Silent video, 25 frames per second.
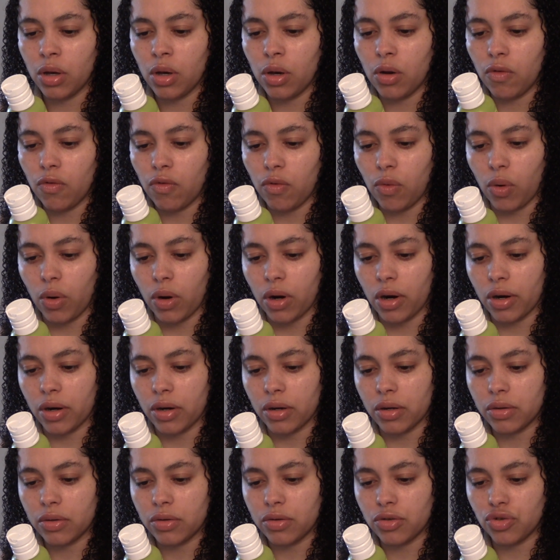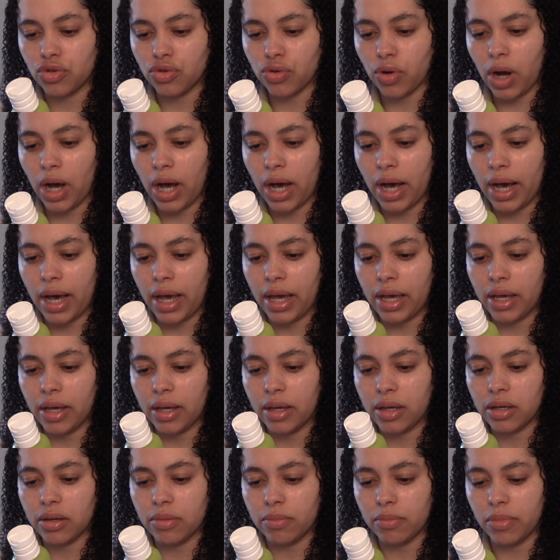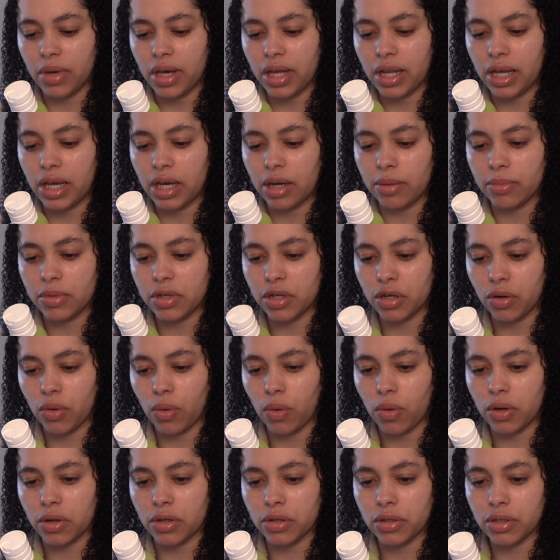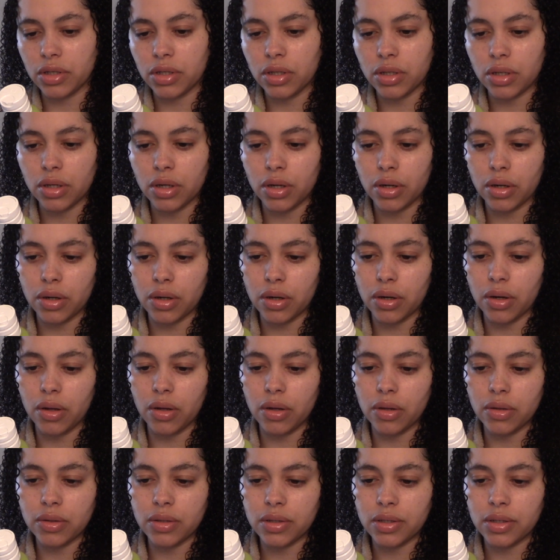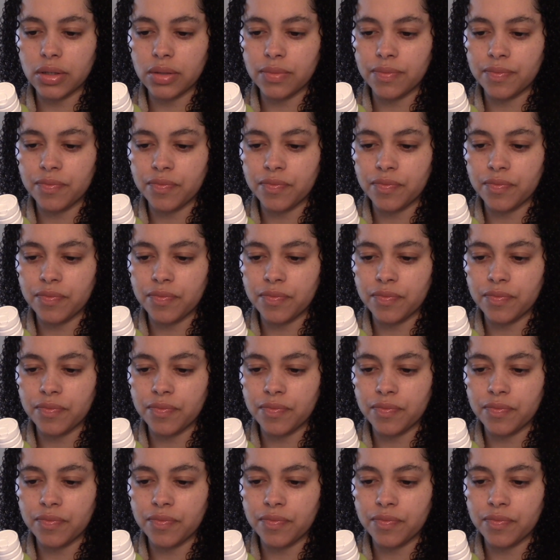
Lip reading: for dry, medium to coarse curls,